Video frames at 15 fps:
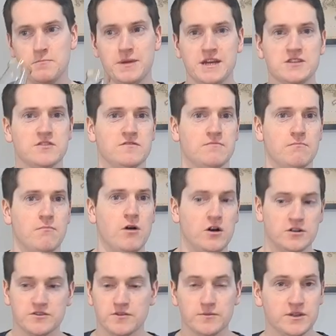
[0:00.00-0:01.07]
base of
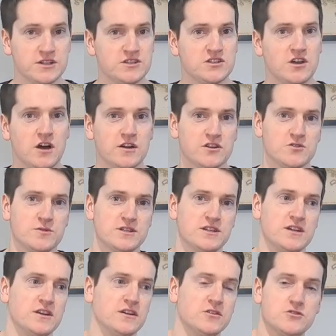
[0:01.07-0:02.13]
malt from that Scottish
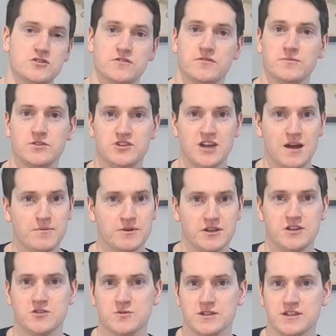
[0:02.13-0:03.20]
whiskey inclusion, from the
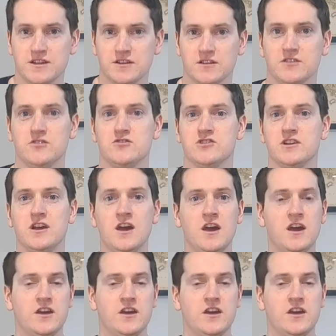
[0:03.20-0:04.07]
Japanese whiskey inclusion.